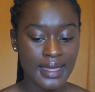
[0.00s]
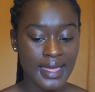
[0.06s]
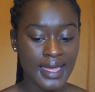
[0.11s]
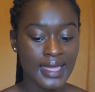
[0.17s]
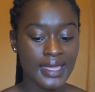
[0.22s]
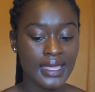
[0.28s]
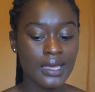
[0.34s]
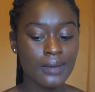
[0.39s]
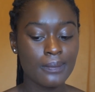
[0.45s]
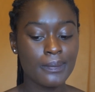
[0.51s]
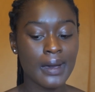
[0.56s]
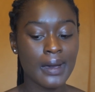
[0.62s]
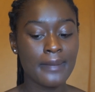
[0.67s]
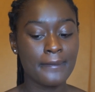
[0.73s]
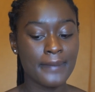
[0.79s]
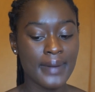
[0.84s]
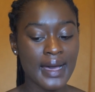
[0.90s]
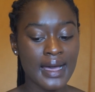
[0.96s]
Enye
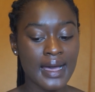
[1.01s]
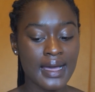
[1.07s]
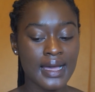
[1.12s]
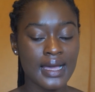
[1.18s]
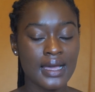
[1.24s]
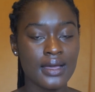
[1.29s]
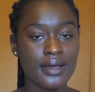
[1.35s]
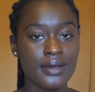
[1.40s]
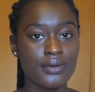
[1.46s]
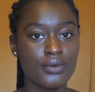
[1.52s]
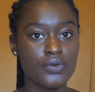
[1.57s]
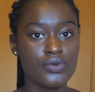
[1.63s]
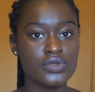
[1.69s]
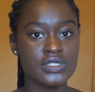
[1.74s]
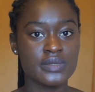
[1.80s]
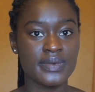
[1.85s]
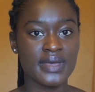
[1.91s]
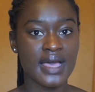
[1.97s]
papa
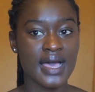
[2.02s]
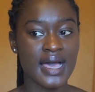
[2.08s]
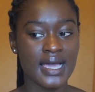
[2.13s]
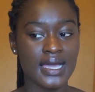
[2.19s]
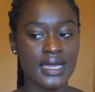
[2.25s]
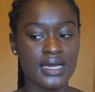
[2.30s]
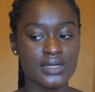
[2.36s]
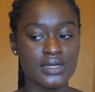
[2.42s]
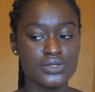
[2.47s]
was a bit higher.